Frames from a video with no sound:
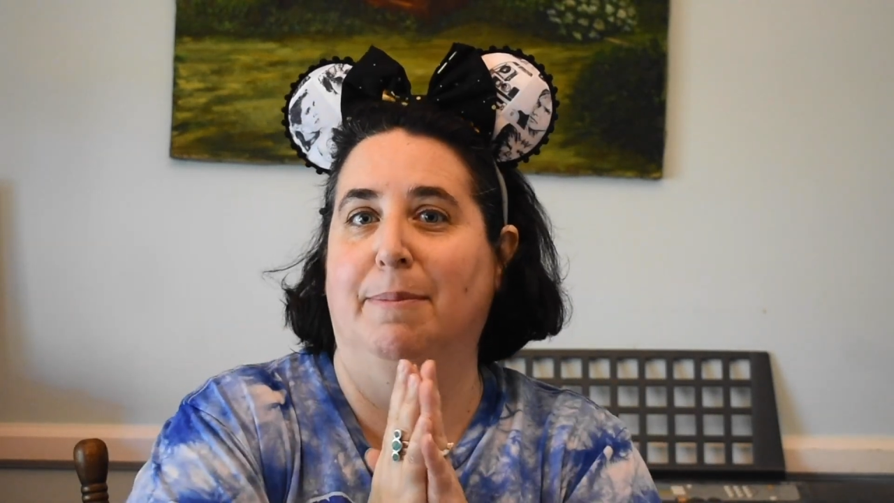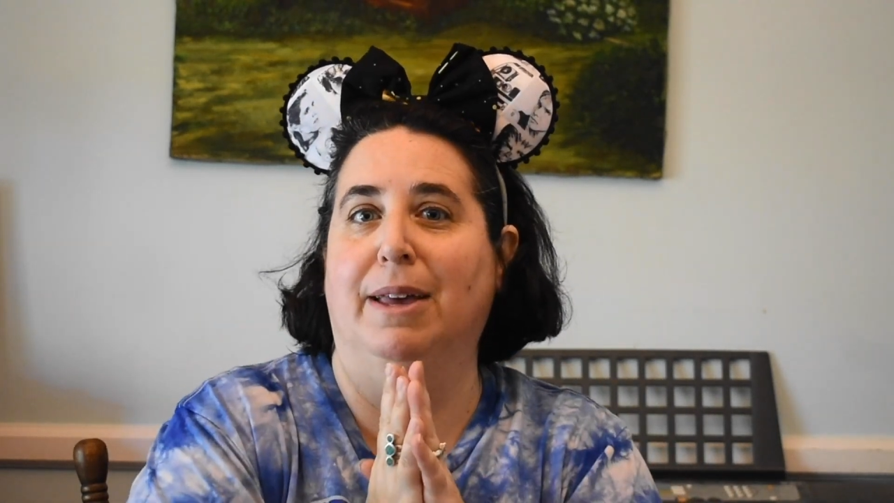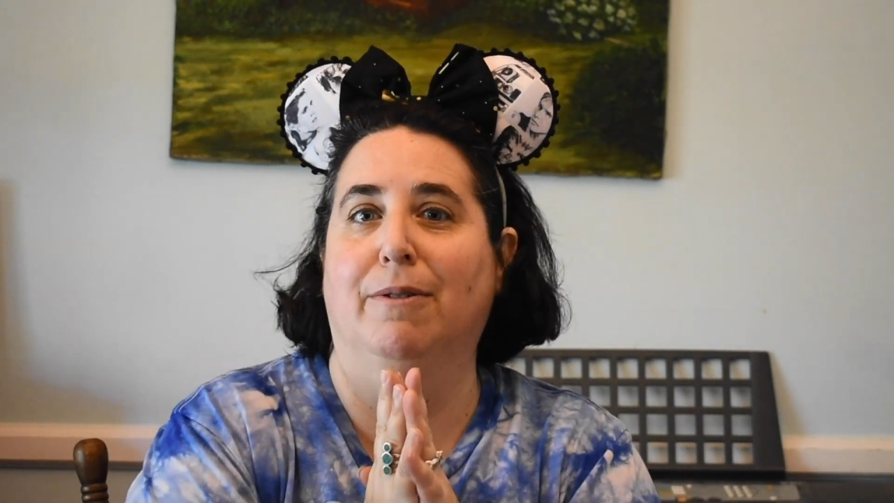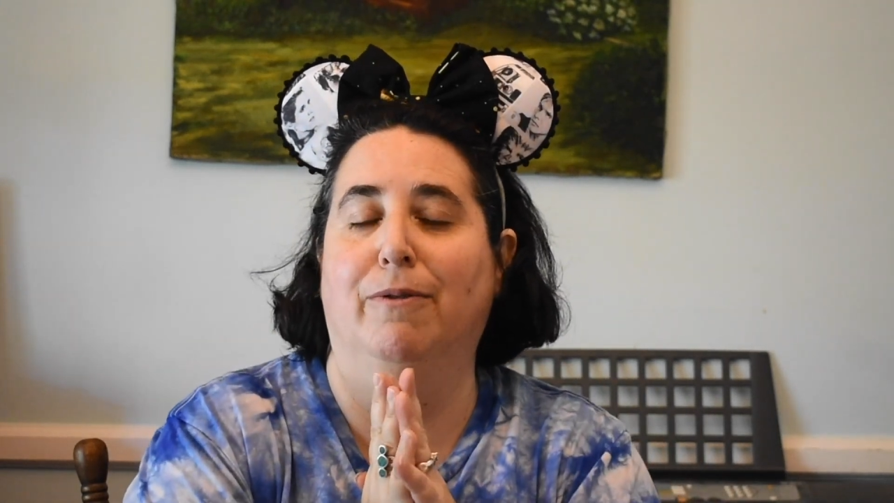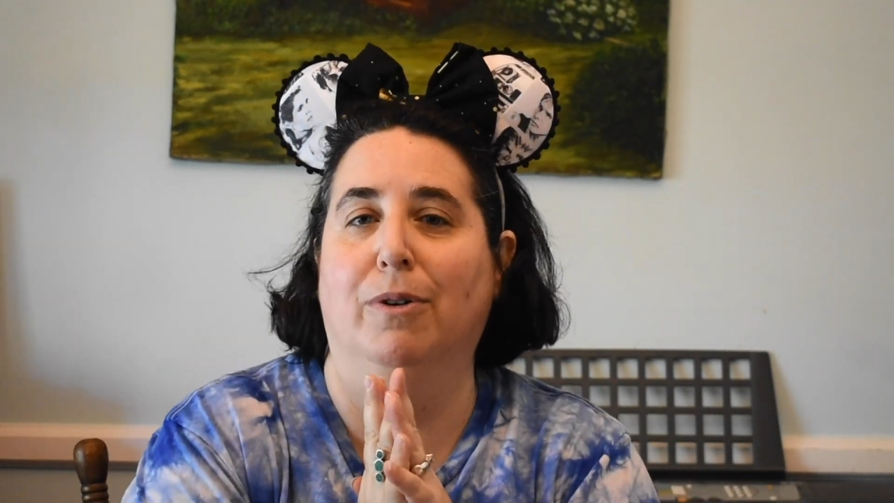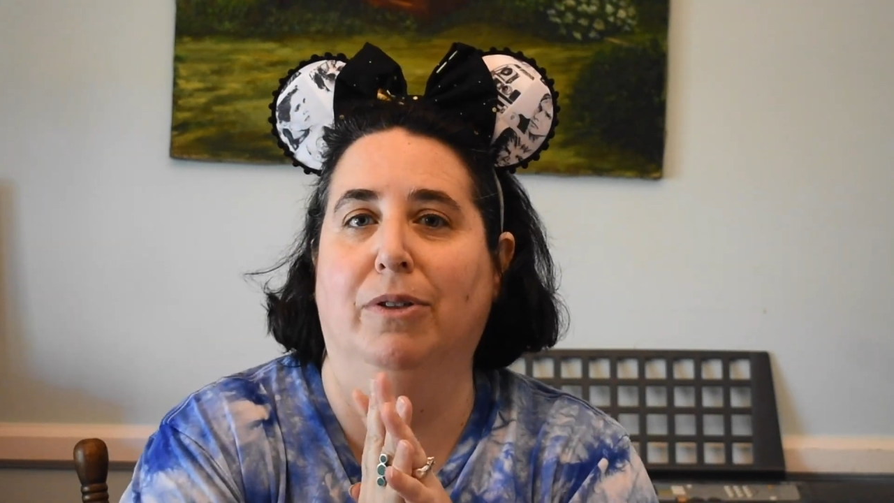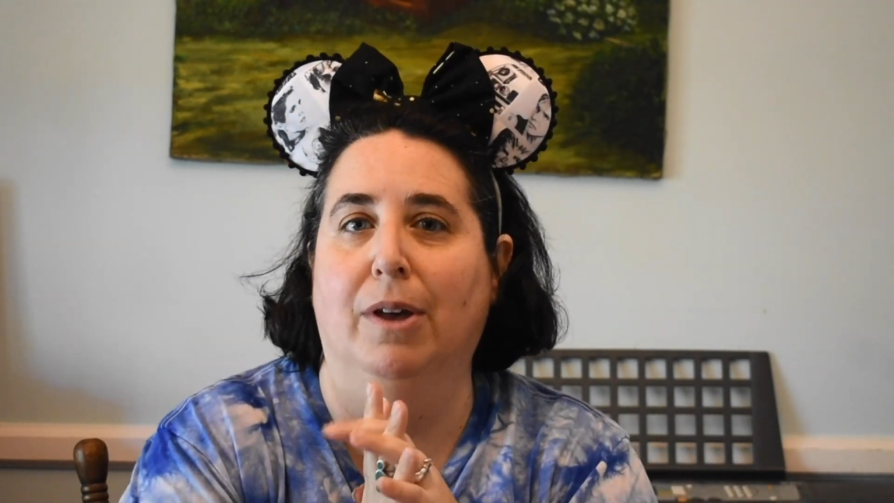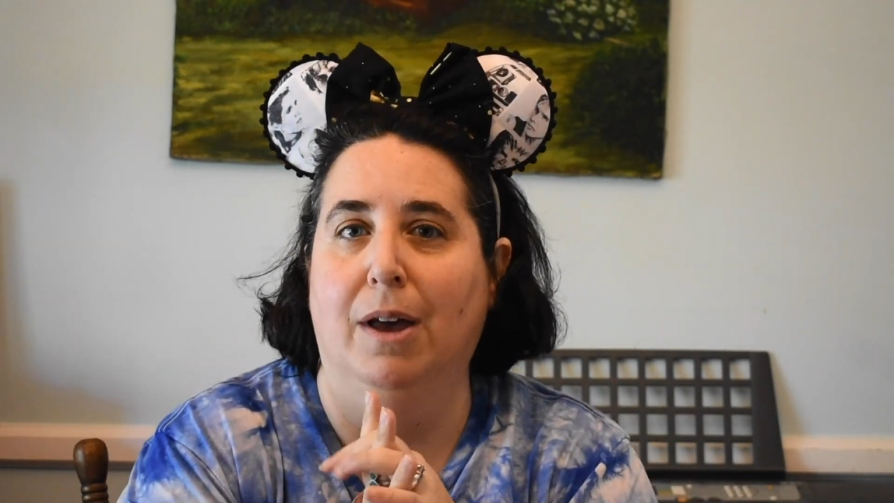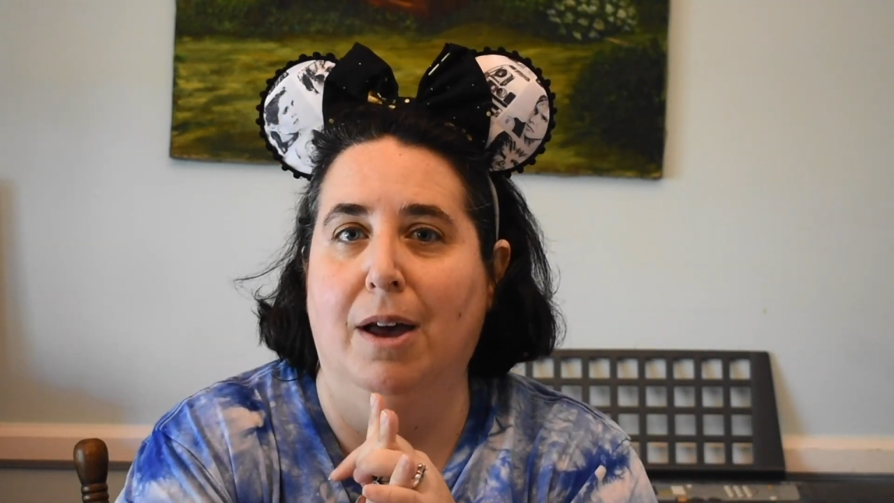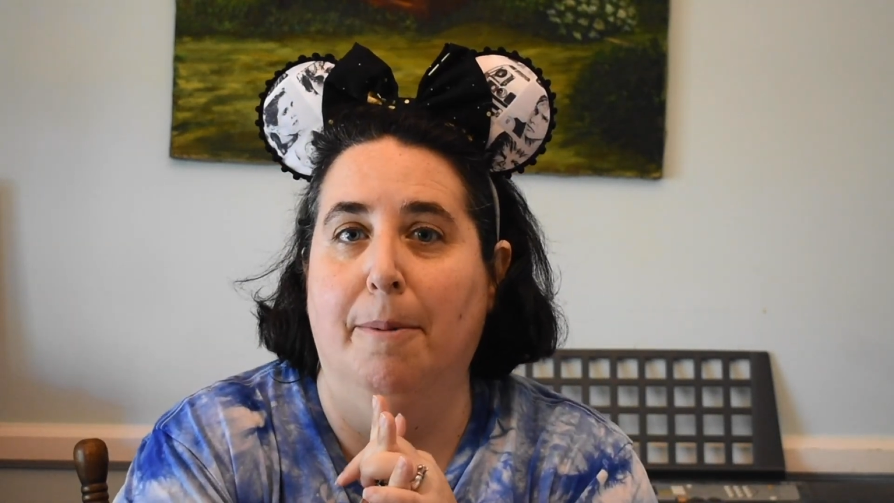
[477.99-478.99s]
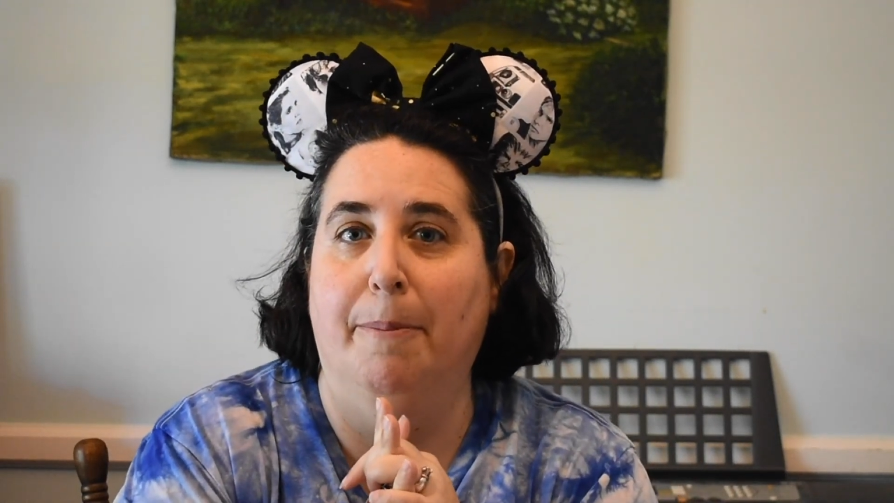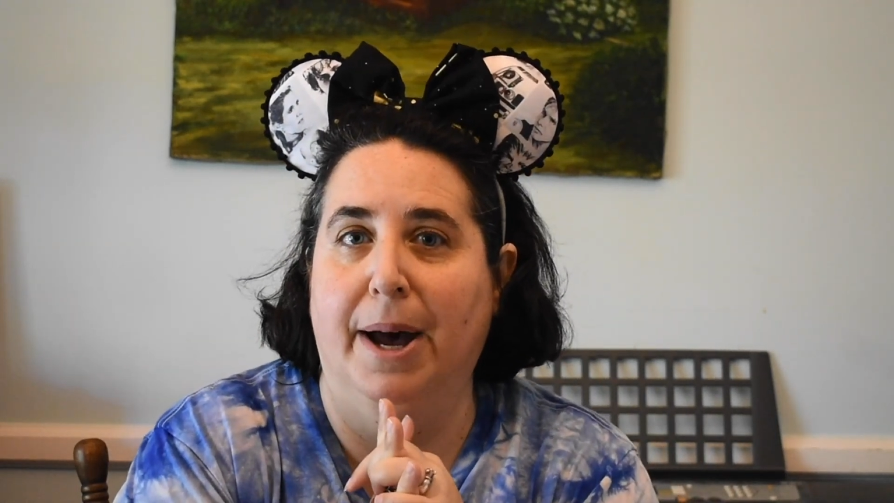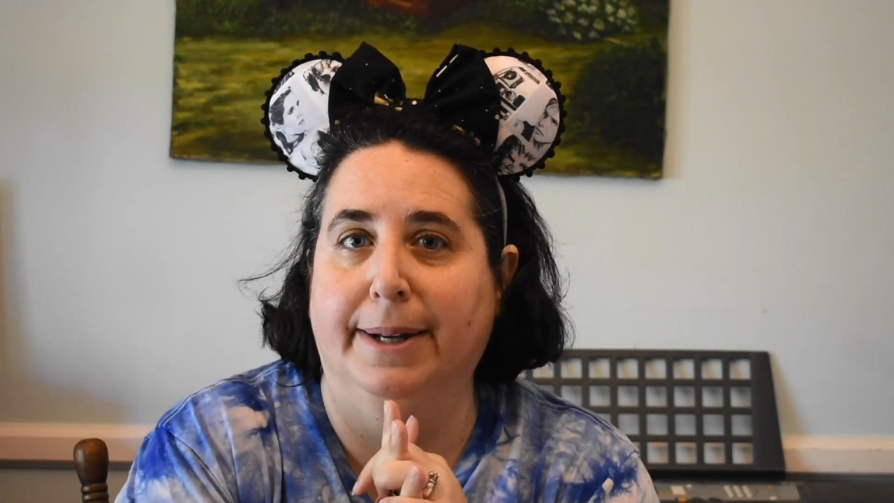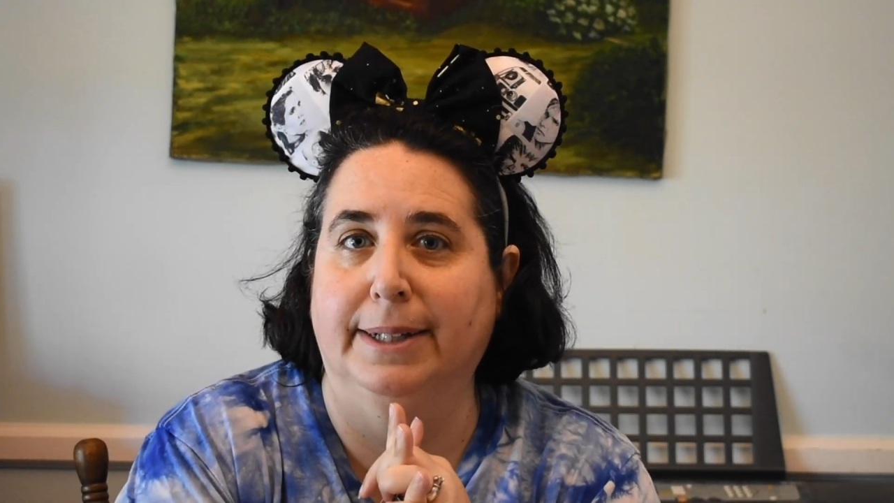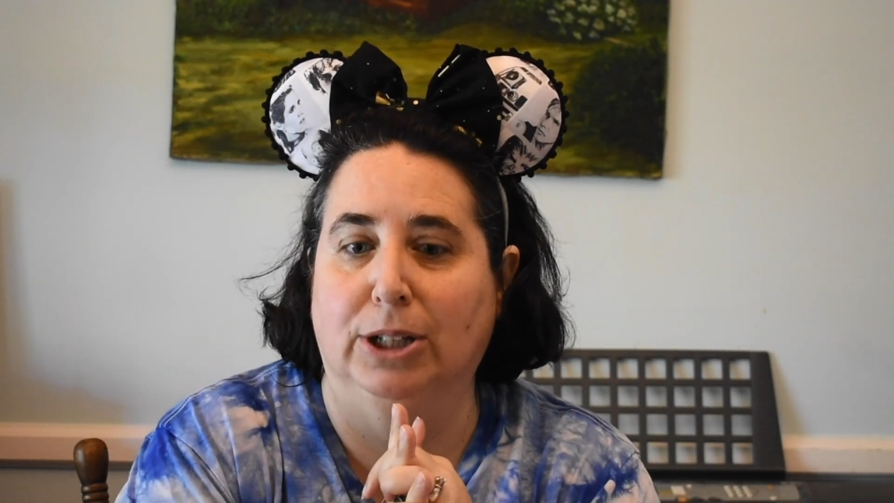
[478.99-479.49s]
May the 4th
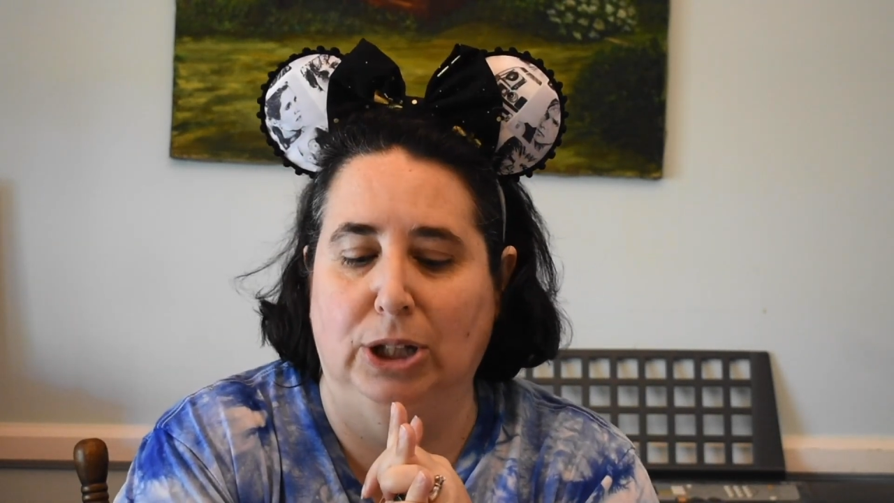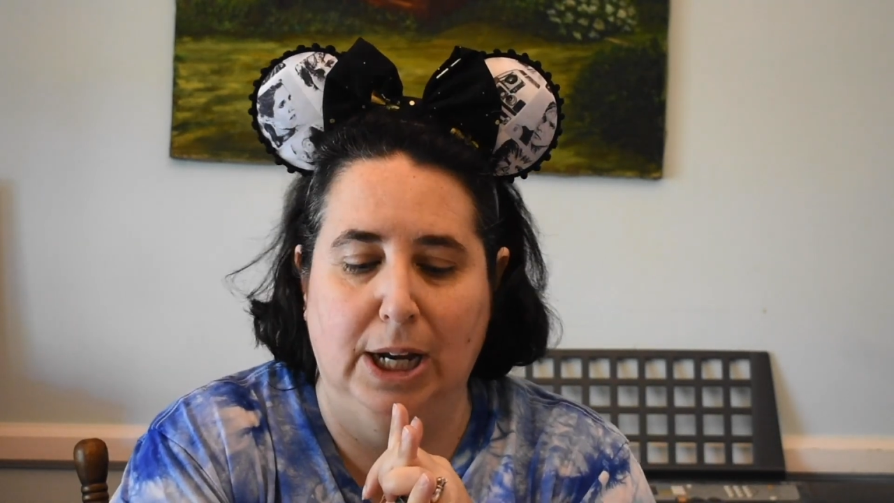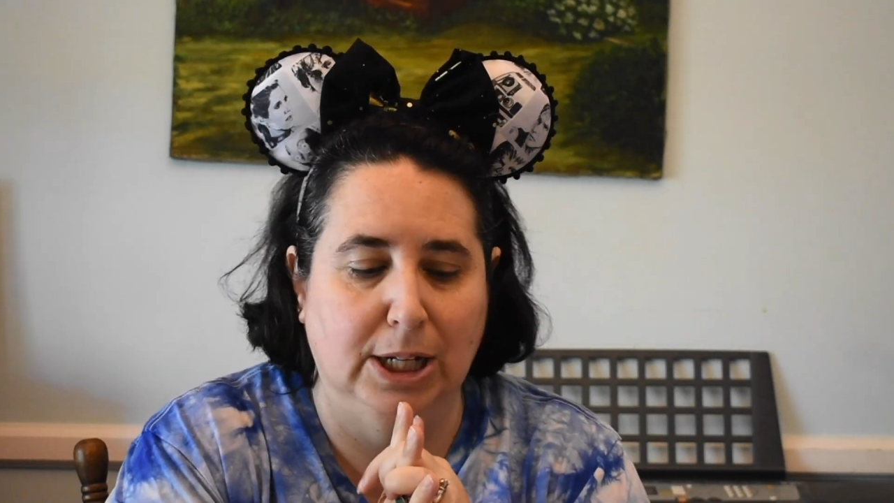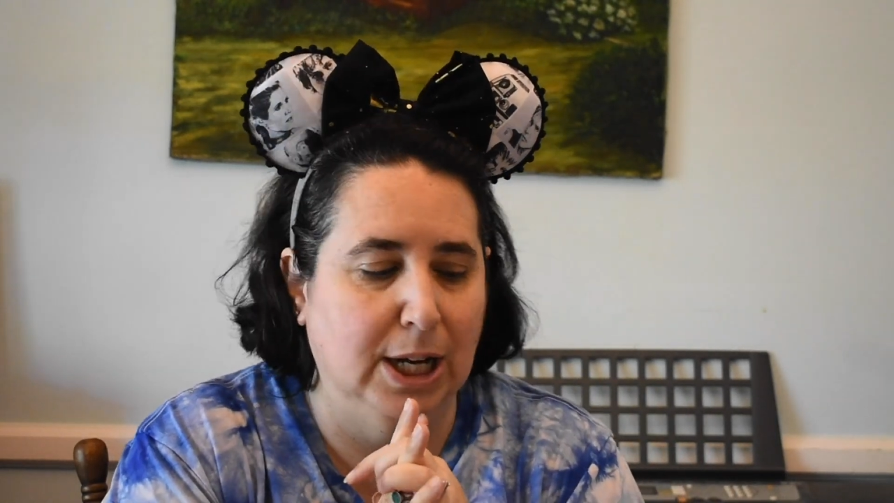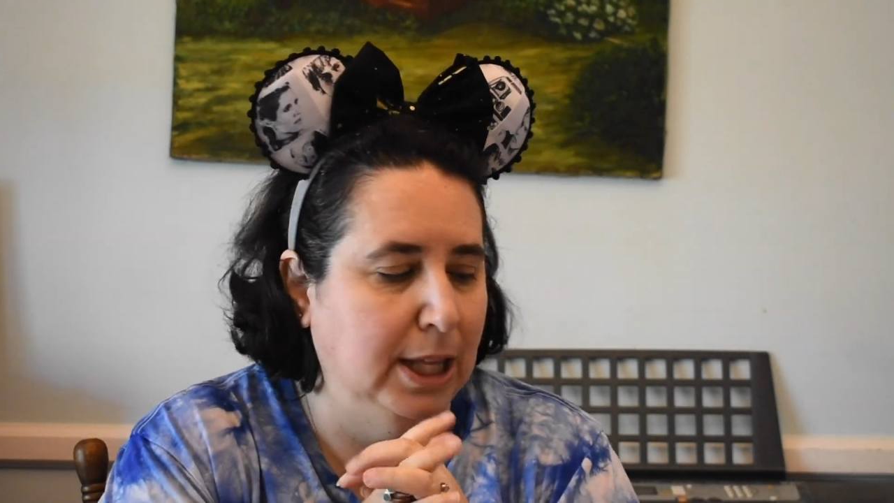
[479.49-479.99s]
box exchange.